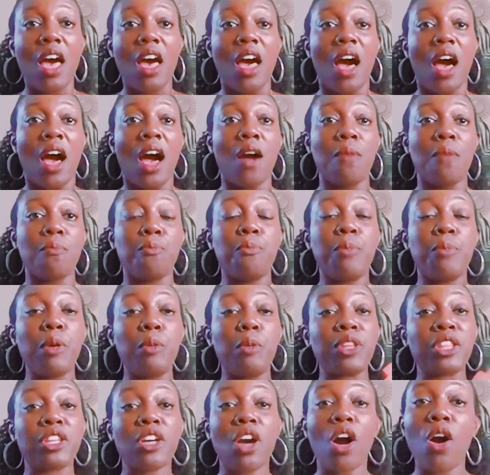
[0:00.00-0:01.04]
Um, but
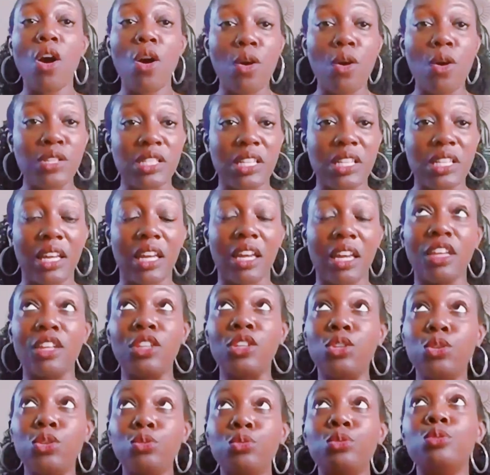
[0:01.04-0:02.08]
with co hosting,
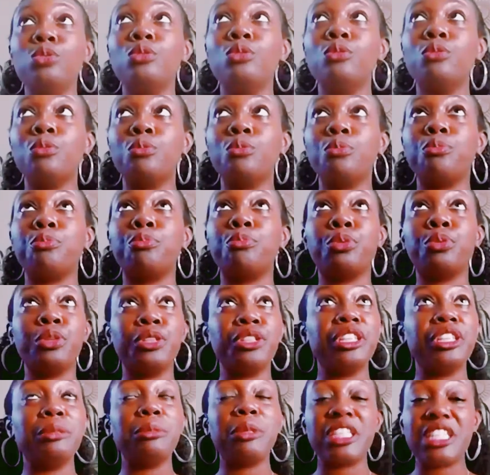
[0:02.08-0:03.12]
you
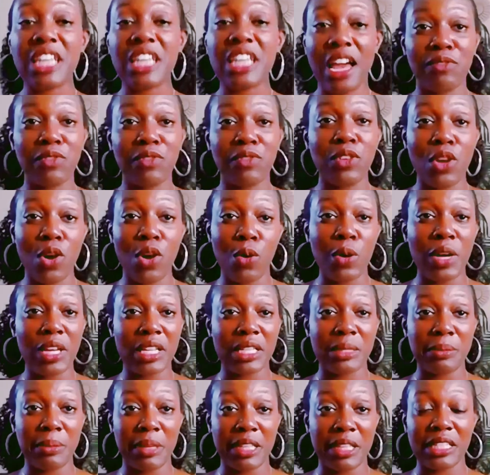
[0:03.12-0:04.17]
pretty much have no
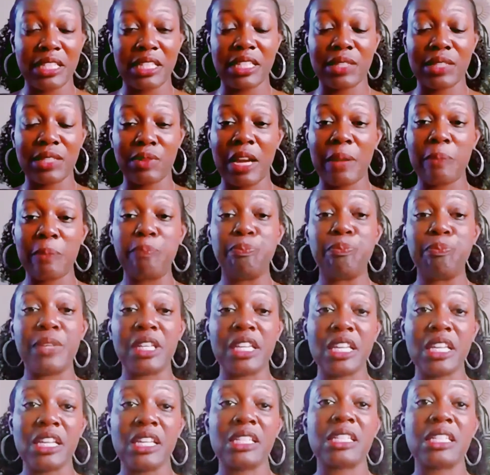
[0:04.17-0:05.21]
expenses, right?
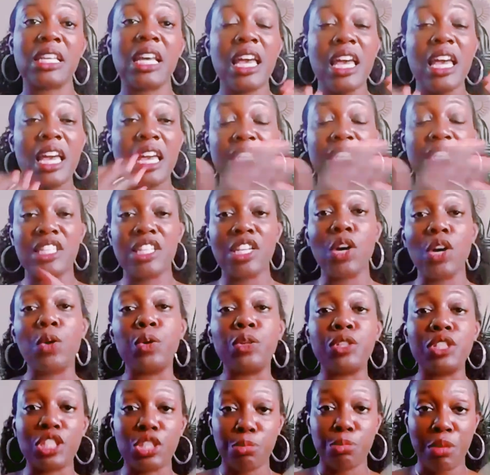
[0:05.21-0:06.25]
Because it's the
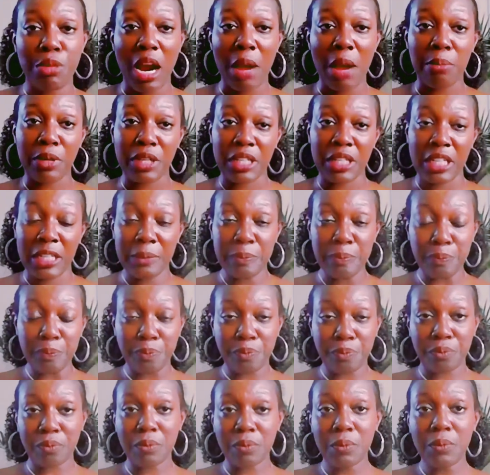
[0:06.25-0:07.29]
owner's property.
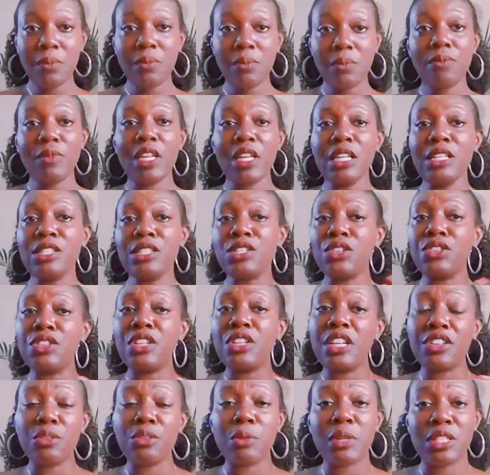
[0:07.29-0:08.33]
So
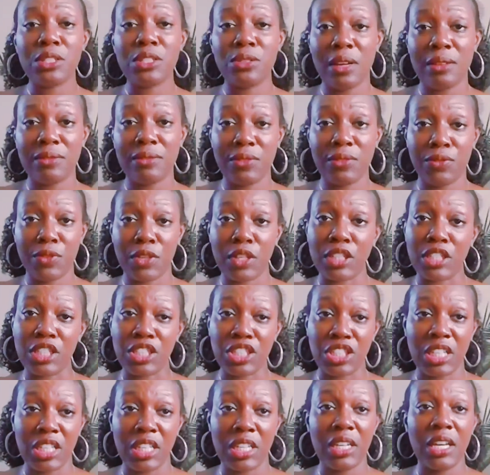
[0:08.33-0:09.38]
they're the ones who have to furnish
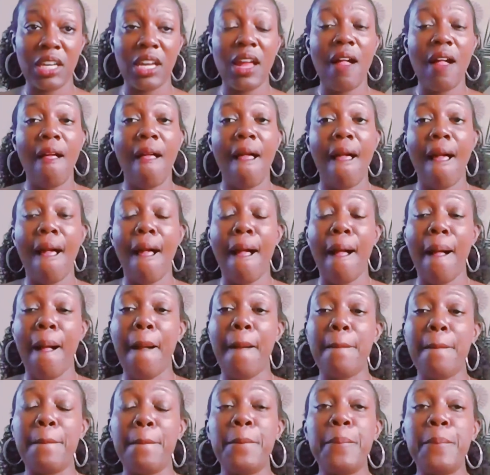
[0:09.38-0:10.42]
it.
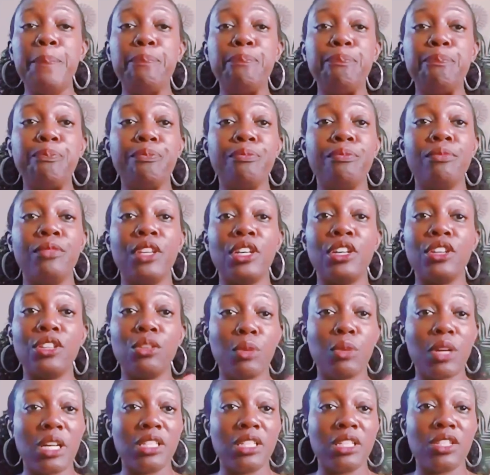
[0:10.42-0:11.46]
Um, they're the
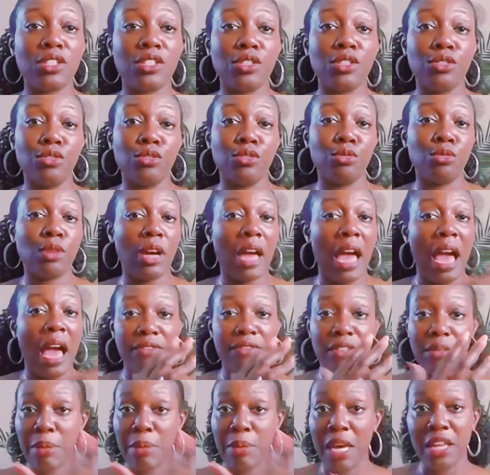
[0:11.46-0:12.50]
ones who have
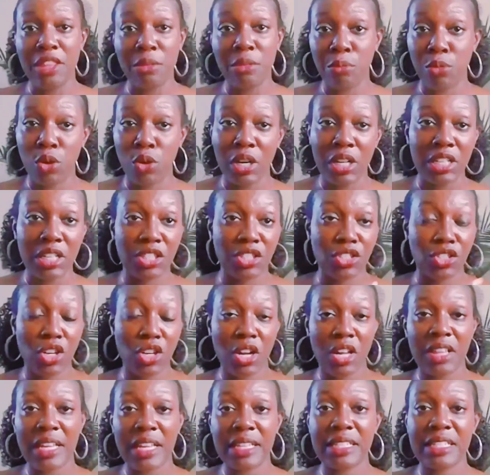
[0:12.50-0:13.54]
to pay the mortgage and
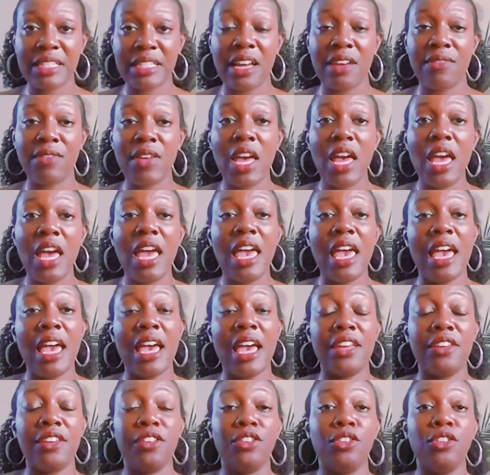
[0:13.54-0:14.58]
all that stuff.
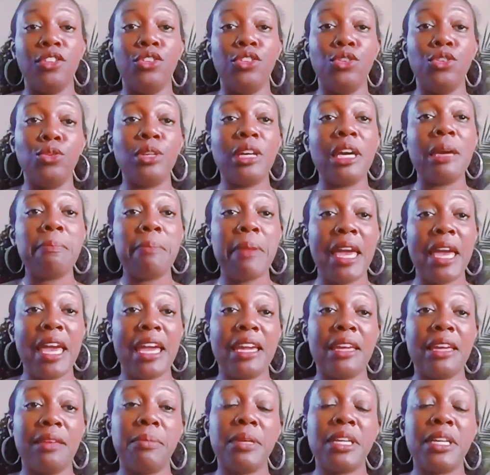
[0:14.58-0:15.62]
And you get
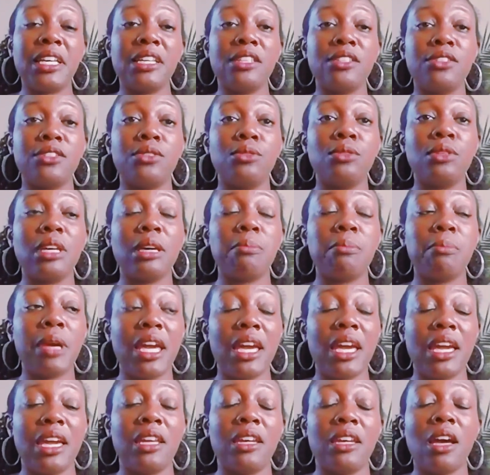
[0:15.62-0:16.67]
paid because you get
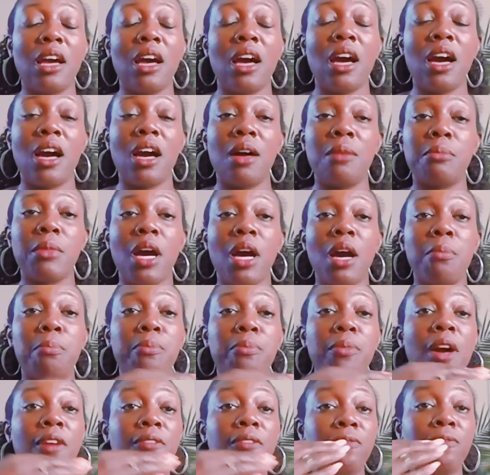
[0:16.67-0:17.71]
paid um, a,
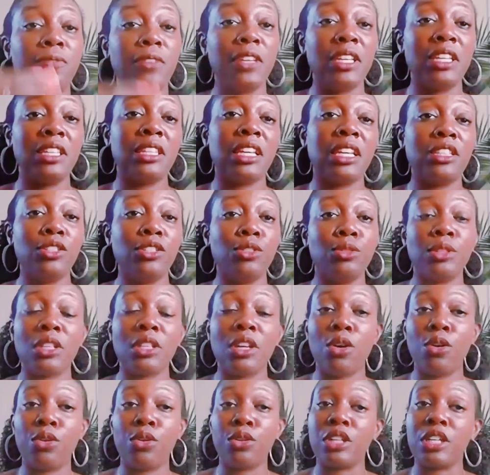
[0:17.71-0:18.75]
a fee that you and the
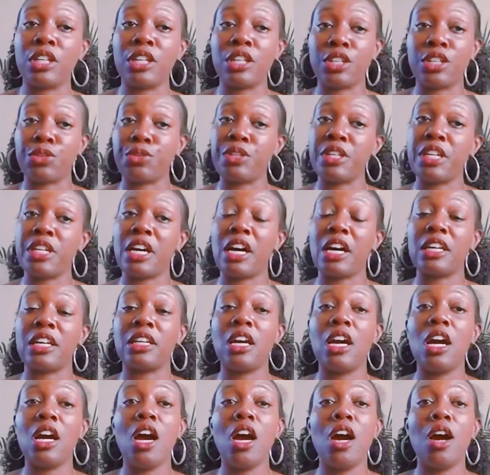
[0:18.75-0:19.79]
owner agree on
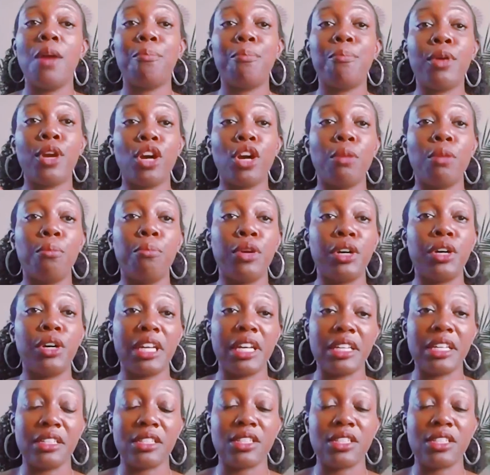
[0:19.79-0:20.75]
per booking.